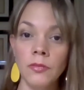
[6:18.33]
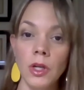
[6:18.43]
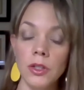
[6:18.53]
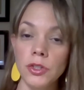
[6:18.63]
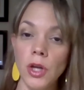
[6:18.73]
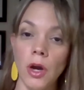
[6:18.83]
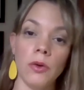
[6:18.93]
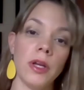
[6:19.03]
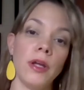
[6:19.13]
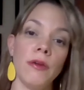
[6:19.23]
So
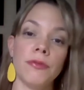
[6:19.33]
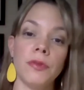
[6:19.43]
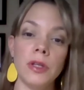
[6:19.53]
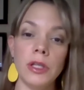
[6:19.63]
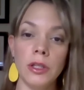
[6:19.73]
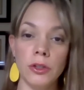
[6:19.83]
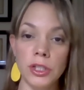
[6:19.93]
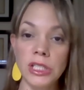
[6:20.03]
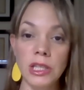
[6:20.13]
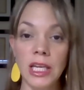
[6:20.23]
if your
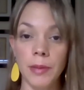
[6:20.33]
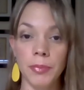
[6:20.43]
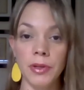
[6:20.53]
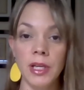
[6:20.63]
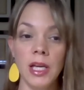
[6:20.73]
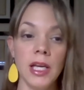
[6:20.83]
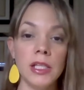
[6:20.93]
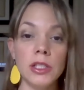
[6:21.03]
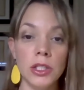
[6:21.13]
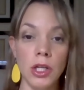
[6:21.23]
sleep
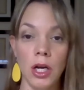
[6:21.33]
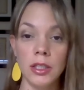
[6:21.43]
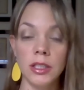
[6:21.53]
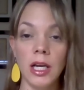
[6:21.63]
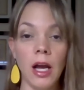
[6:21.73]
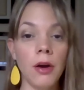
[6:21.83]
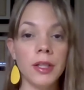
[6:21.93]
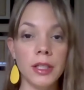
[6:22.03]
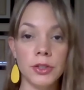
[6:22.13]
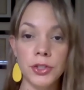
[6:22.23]
is not how it
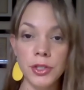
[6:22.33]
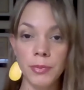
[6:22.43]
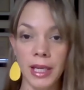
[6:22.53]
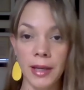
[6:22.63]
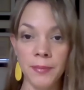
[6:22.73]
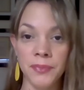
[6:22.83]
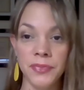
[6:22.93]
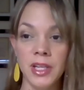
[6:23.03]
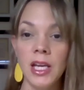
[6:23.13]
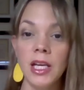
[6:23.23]
needs to be,
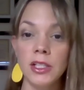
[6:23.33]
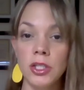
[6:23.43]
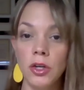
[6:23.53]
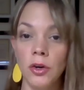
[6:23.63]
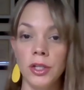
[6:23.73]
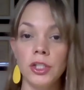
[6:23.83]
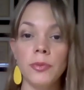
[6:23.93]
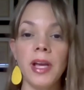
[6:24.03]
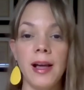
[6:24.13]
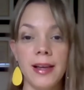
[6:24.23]
it's going to
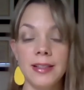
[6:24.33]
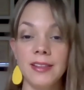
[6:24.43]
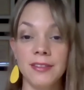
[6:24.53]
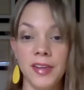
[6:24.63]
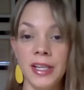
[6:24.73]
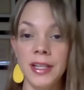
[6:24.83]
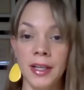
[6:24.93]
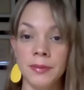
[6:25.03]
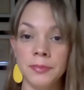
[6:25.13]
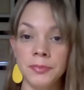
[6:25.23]
be
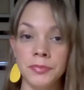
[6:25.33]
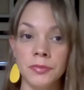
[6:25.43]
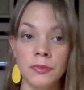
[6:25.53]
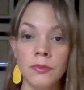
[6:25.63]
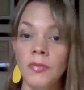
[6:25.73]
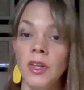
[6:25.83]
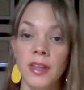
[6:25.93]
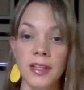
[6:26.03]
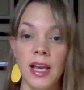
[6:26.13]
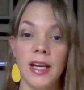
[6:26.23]
activating the
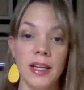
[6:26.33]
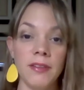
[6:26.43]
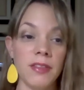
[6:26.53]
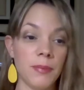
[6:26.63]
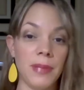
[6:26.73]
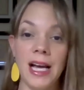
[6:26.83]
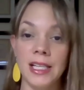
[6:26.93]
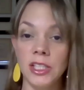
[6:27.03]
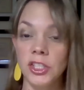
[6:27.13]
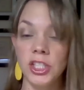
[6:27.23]
negative, the
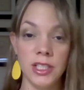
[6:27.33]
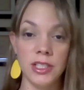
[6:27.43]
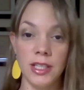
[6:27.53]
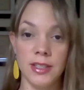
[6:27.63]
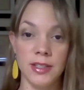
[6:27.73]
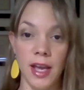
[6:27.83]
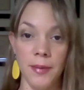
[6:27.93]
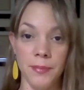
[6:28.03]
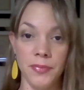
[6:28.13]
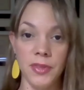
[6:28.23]
bad genes, let's say,
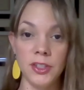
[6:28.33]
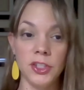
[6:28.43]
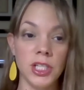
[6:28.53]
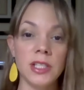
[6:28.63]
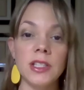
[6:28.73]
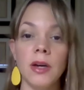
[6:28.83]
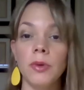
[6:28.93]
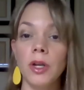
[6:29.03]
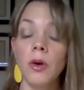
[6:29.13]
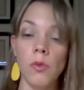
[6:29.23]
the genes that
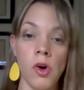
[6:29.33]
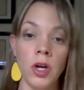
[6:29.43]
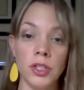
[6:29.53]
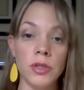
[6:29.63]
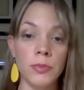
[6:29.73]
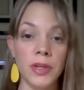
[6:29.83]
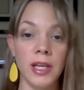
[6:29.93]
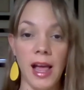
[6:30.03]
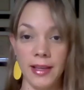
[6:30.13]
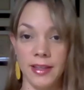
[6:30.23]
we don't want to be
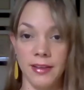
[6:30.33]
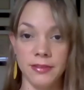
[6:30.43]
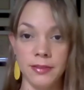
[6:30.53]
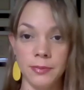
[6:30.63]
active.